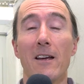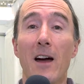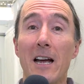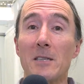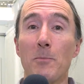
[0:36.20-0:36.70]

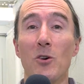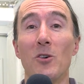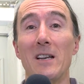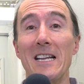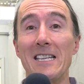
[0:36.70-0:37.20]

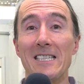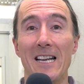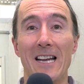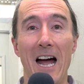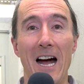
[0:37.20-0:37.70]
explore
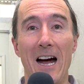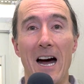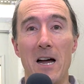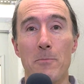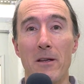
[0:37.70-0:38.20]
leasing
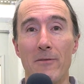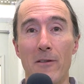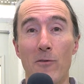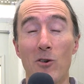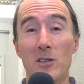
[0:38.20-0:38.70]
our
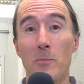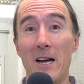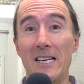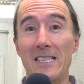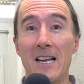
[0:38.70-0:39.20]
IPv4
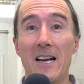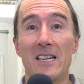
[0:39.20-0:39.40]
space.